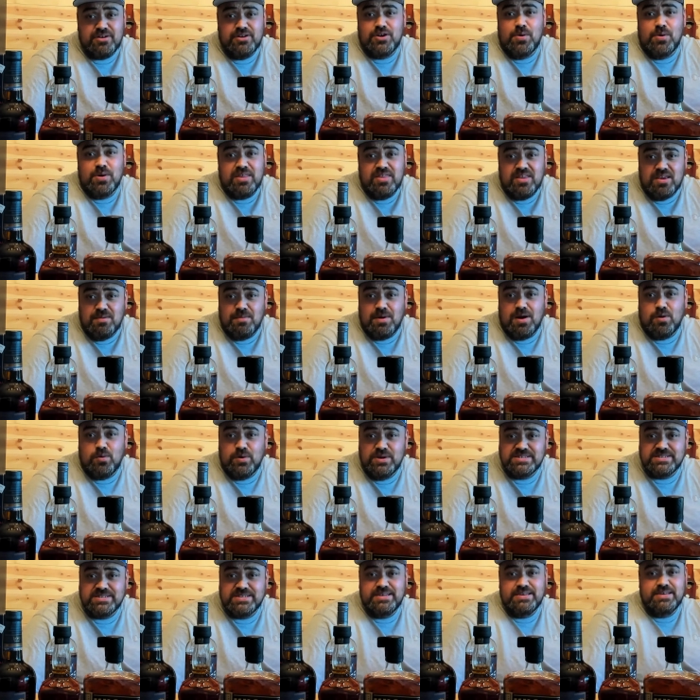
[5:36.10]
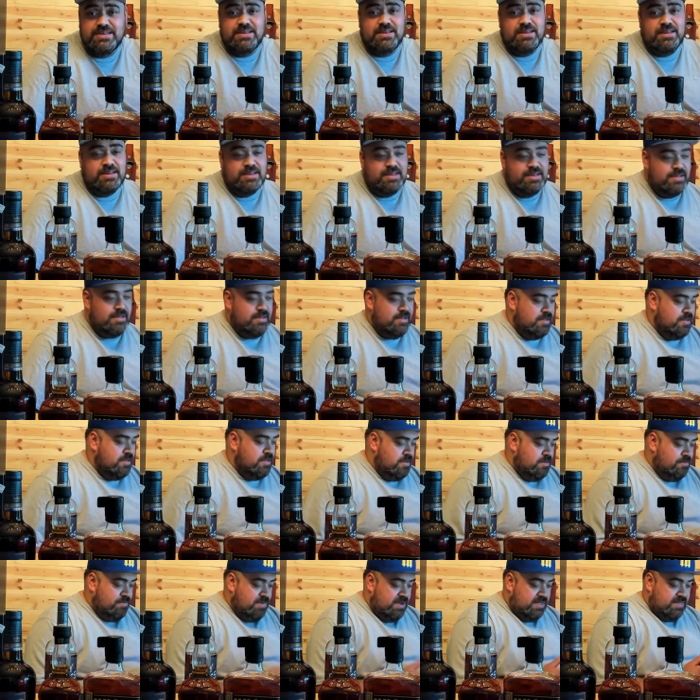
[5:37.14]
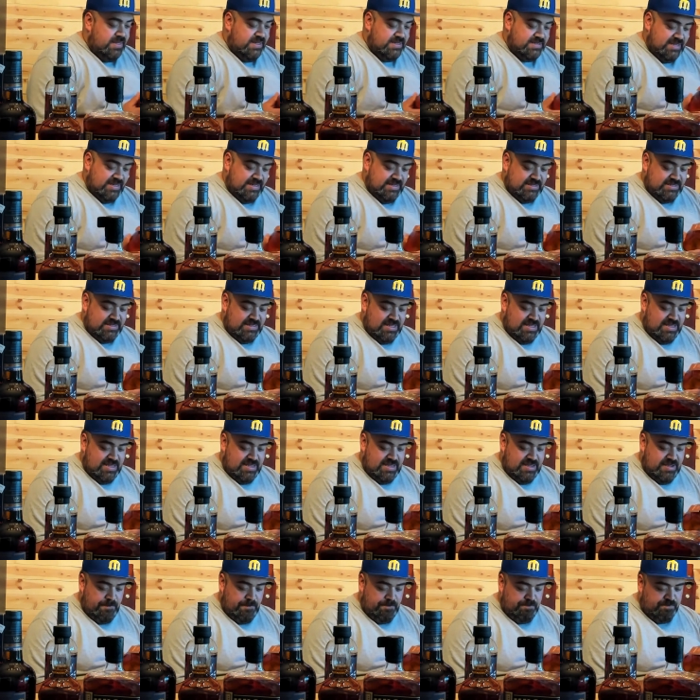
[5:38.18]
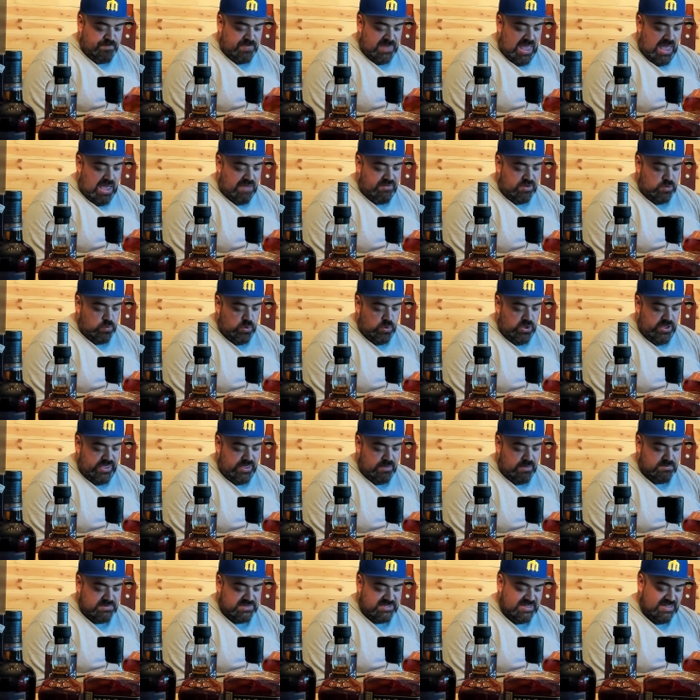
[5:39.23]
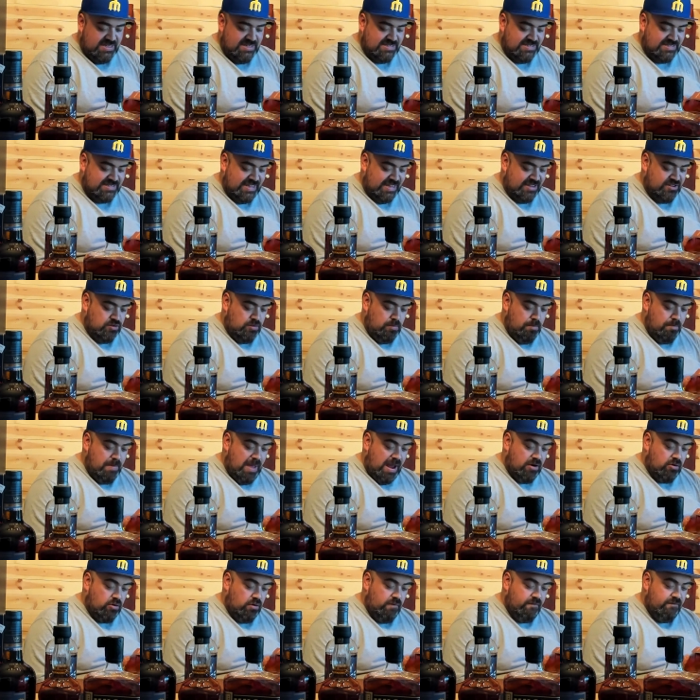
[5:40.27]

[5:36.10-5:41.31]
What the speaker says: know anything about whiskey. But this is the Evan Williams Single Barrel